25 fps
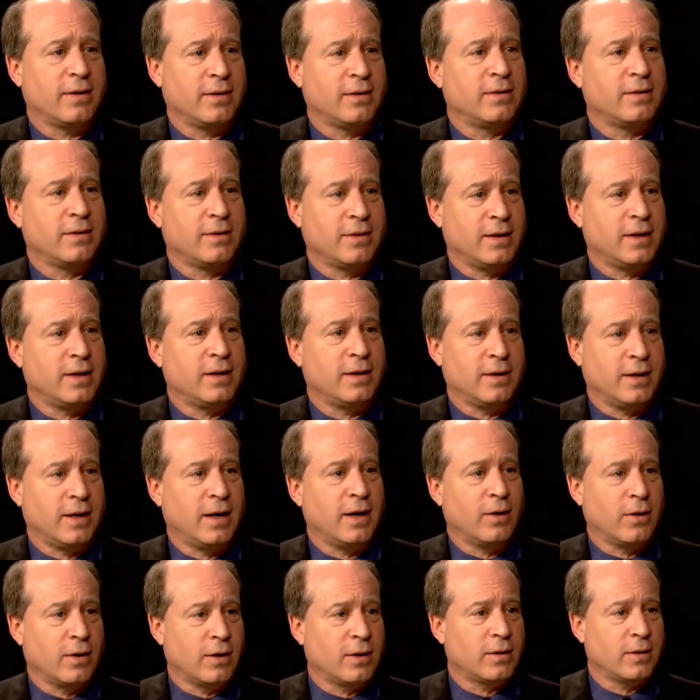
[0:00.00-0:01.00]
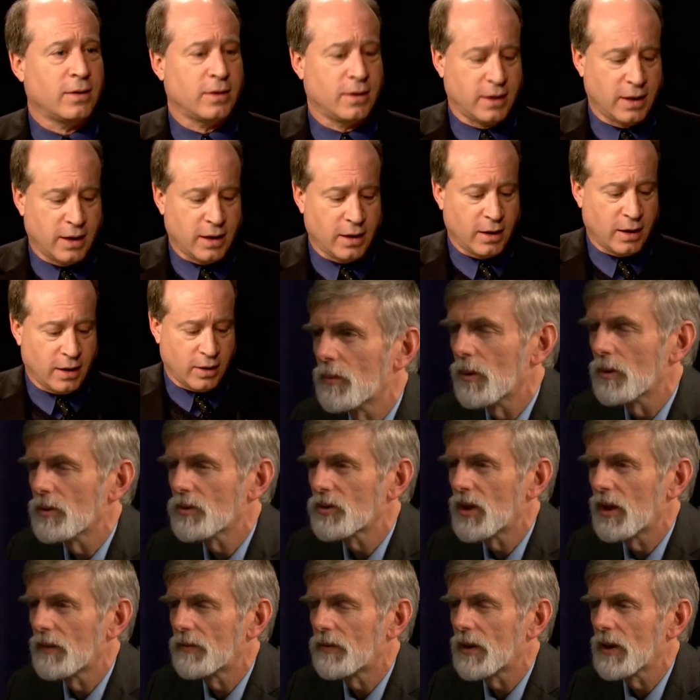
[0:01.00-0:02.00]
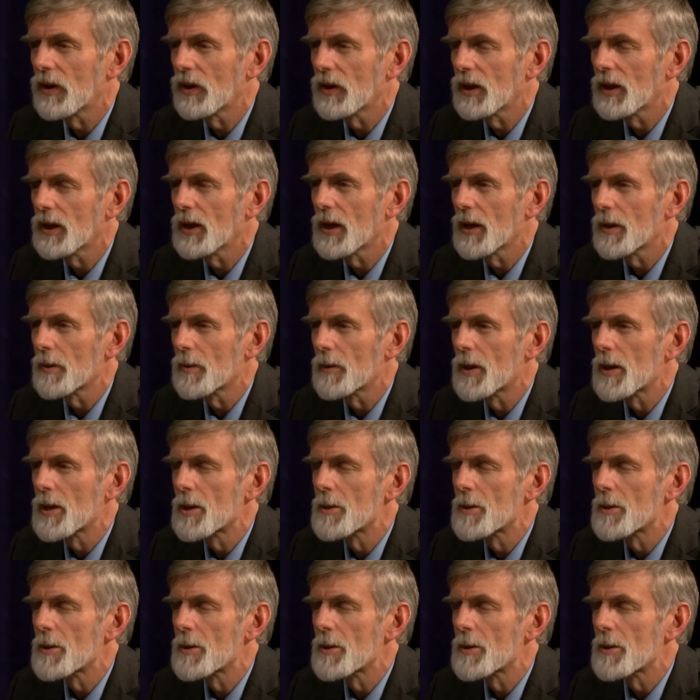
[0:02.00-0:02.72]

Oh, most in a, definitely. In, in a most way definitely. Too. Yeah. So,